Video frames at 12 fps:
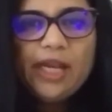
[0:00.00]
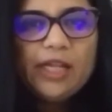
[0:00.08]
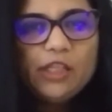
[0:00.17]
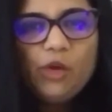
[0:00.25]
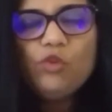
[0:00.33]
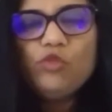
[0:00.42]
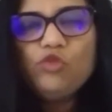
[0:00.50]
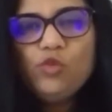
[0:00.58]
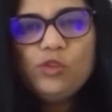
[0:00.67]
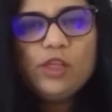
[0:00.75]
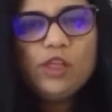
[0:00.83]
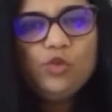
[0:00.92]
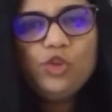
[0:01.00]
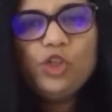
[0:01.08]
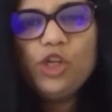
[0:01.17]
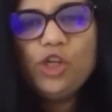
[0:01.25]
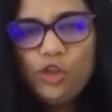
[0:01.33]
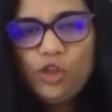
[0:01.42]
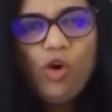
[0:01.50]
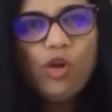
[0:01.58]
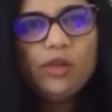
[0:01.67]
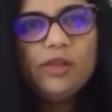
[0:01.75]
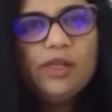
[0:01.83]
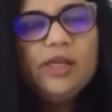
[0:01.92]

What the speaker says: And there was no solution at all.